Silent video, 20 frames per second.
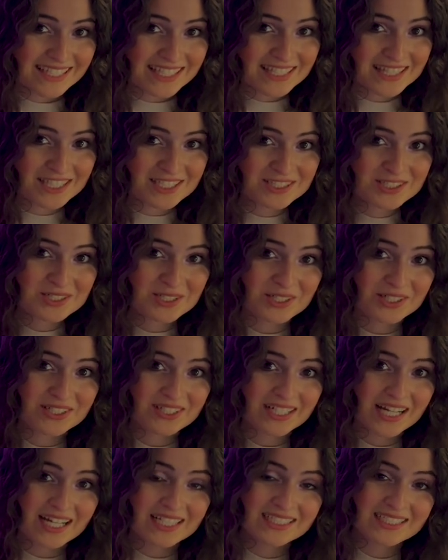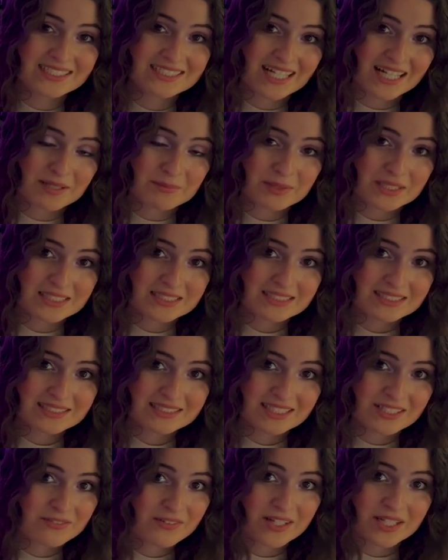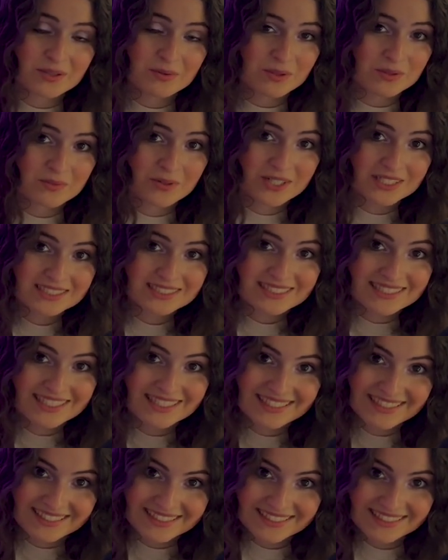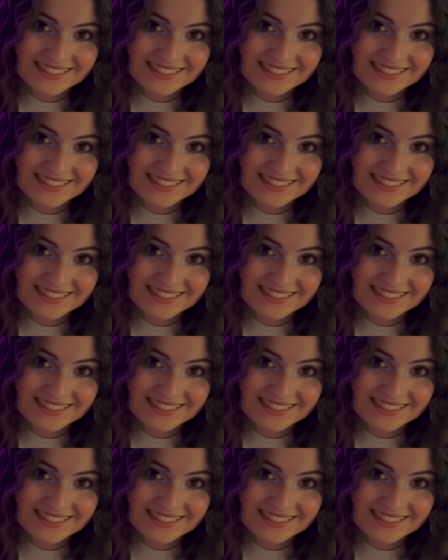This girl, I need diamonds. If anyone wants to